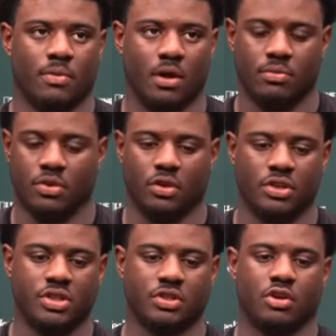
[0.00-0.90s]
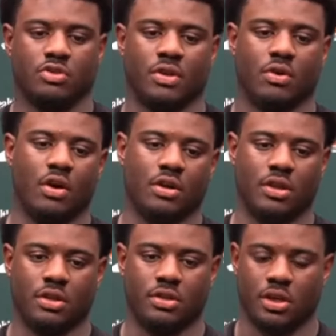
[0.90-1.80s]
Um, he just coached me on all the
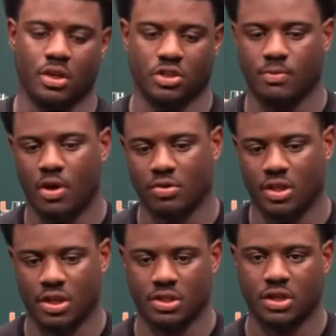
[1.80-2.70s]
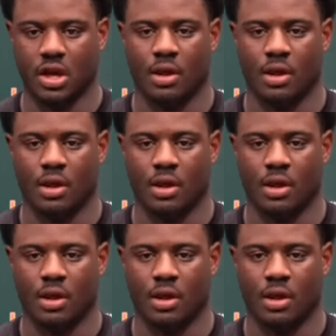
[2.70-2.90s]
little, the little small things,